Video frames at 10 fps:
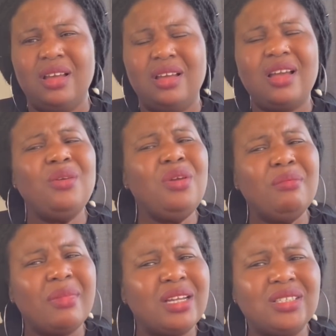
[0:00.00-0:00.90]
Can
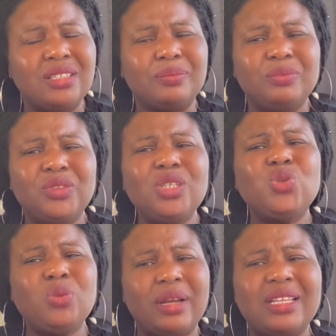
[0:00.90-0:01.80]
you imagine?
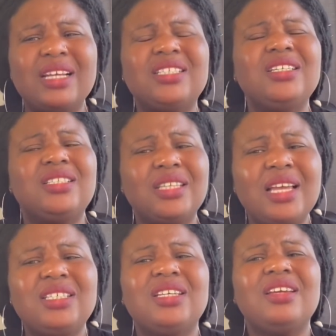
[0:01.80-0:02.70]
This woman now she
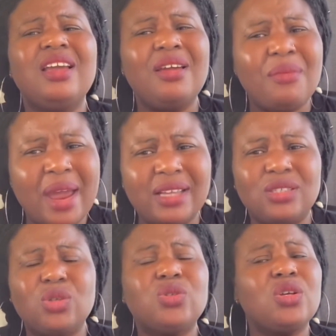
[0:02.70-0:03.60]
says she gave
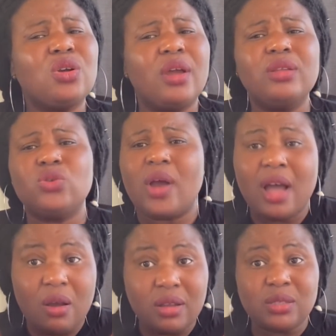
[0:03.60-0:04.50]
right to talk to
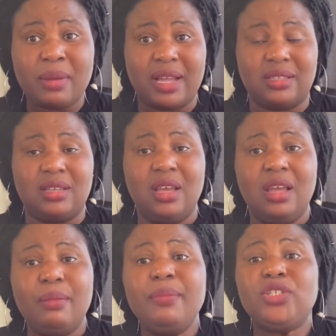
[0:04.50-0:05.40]
her husband.
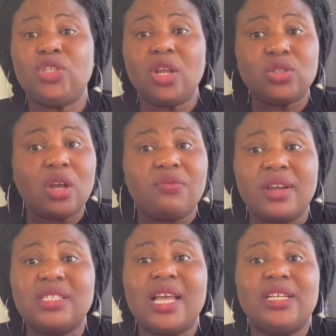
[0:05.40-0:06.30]
Maybe she don't talk
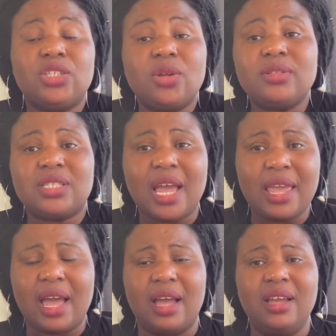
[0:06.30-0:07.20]
for inside, she don't
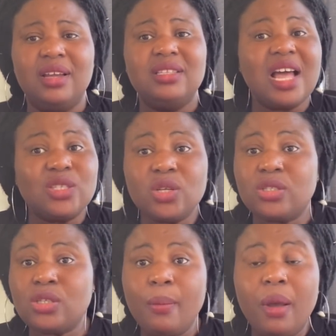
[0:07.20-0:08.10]
tire. There are some
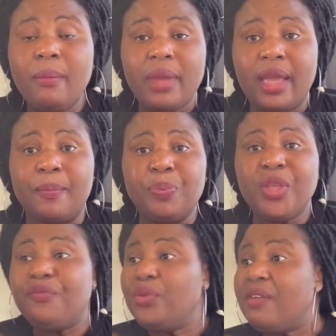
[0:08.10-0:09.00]
stubborn men.
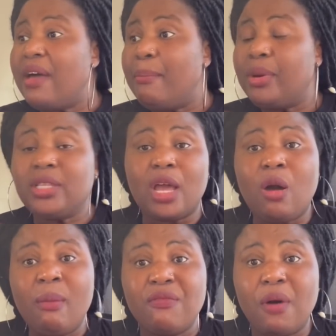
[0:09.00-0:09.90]
If you never bring their
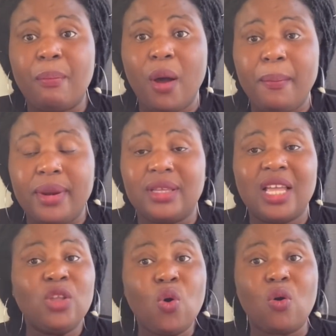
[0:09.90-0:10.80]
comma for public,
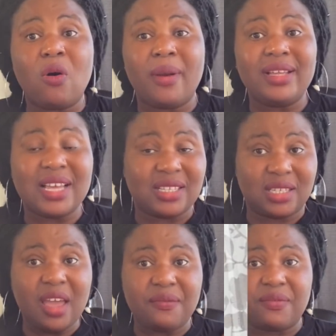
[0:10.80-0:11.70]
they don't go correct themselves.